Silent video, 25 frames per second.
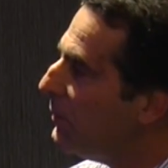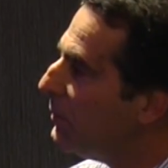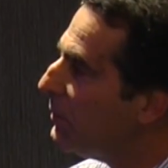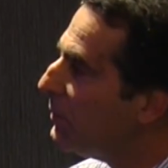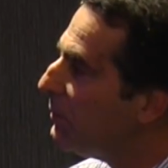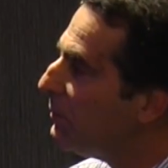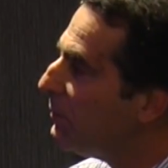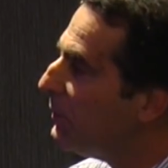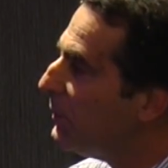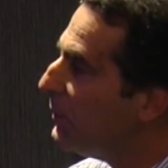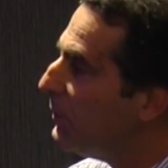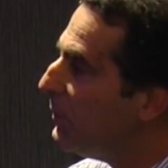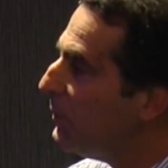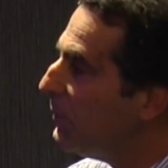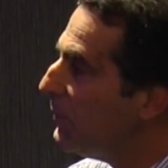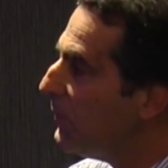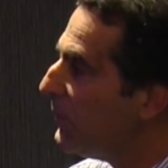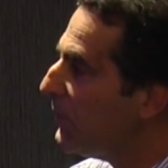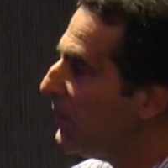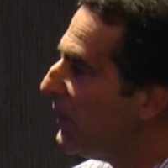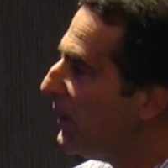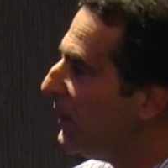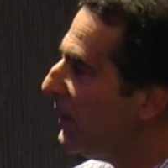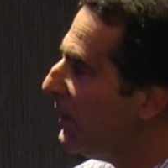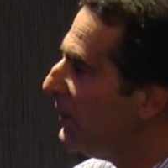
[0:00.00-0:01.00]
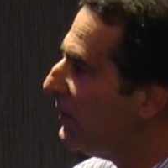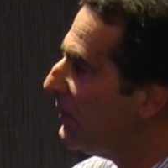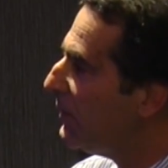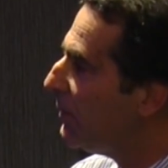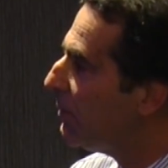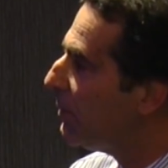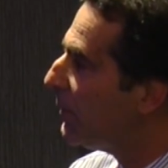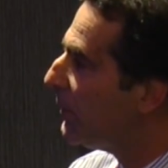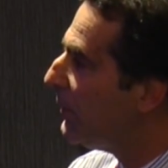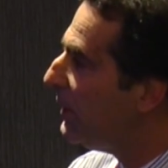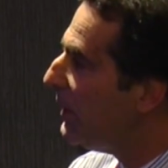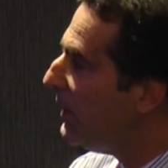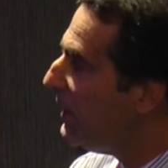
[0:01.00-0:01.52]
neutrophils, cellular
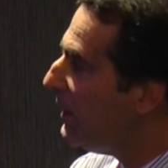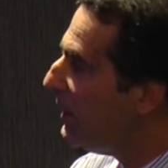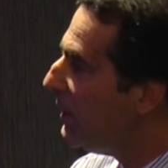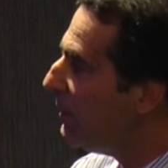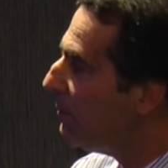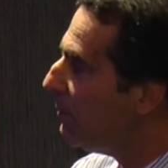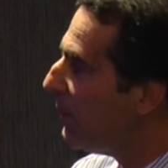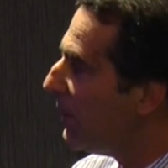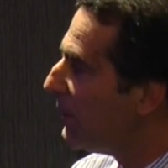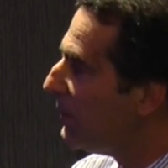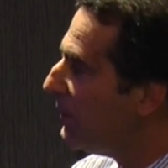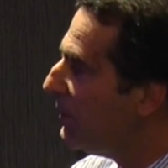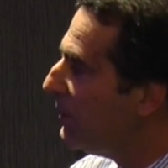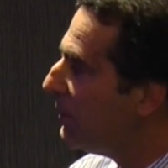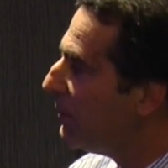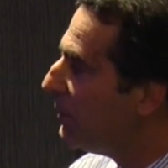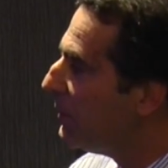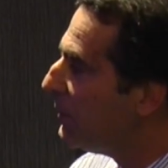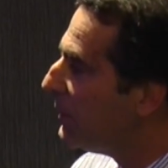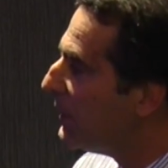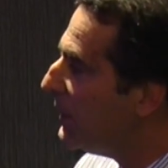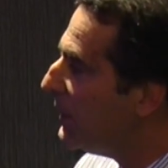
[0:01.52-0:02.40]
debris and bacterial